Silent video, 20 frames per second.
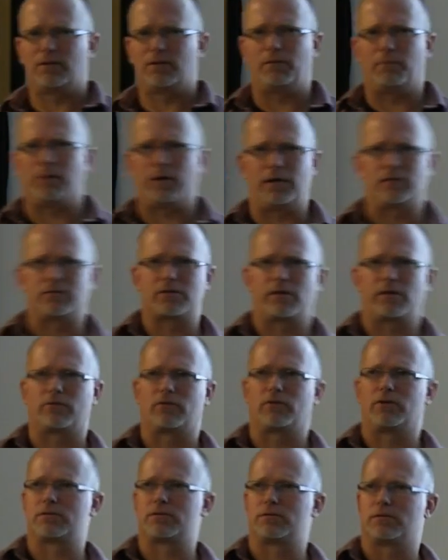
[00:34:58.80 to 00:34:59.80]
Anybody else have
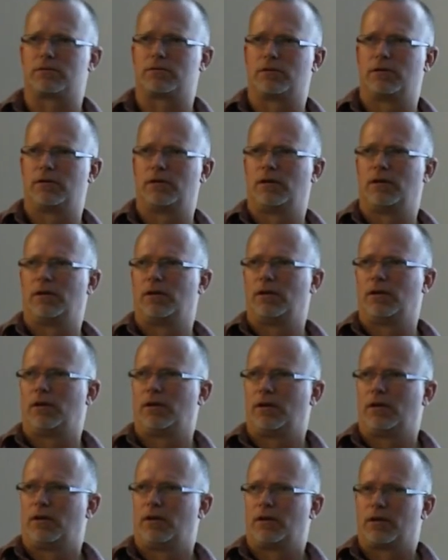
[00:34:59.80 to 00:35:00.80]
questions?
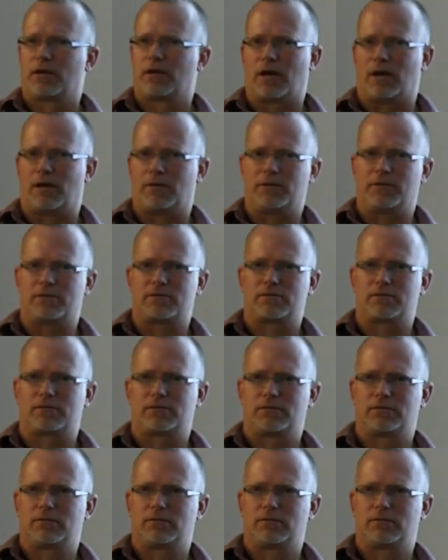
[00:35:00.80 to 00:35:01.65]
Comments?